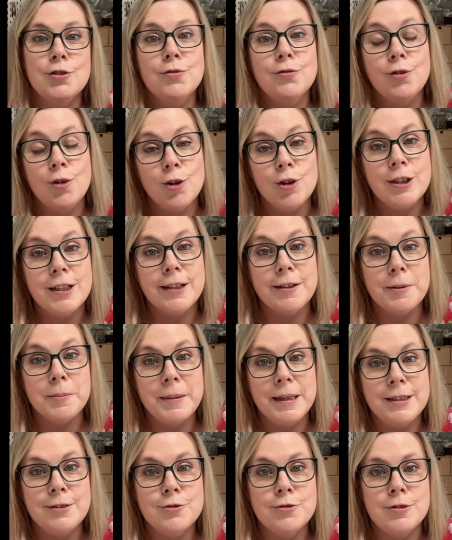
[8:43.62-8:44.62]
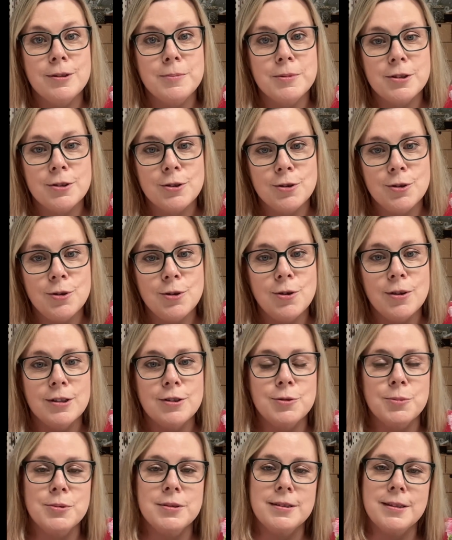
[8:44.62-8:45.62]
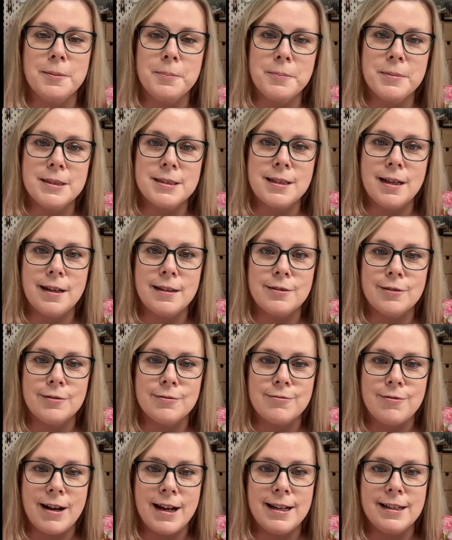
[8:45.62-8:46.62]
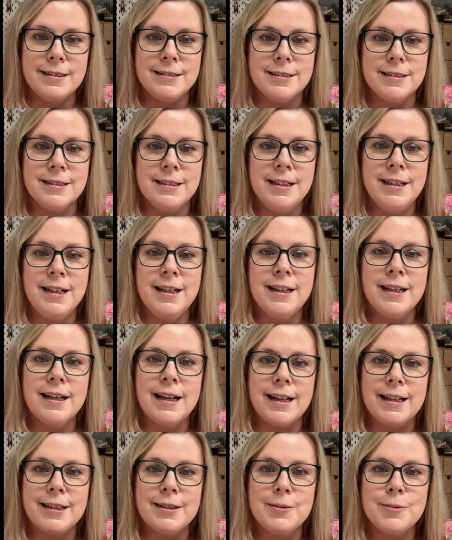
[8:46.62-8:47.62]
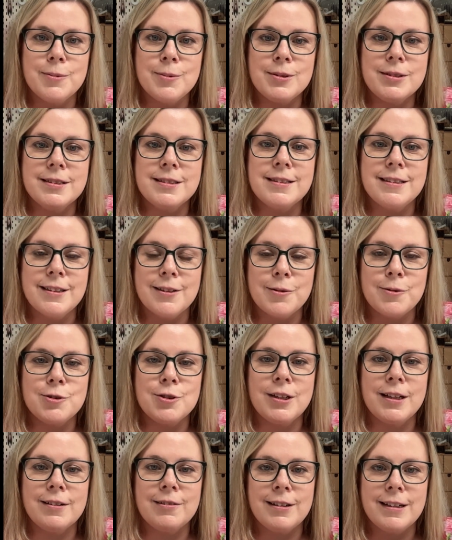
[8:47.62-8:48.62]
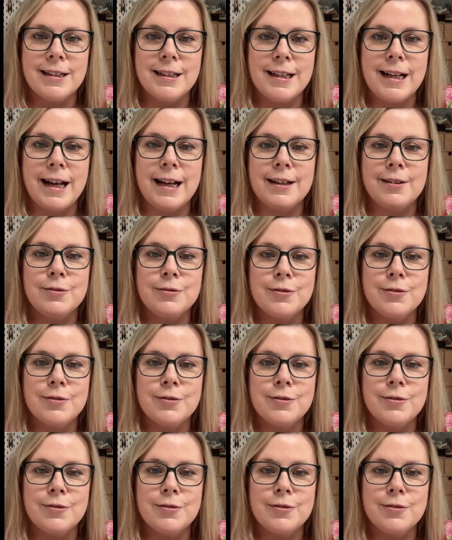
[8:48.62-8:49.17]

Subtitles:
full year in mainstream school, and she was sitting beside her friend, and like, it was, you know, she had her little gang of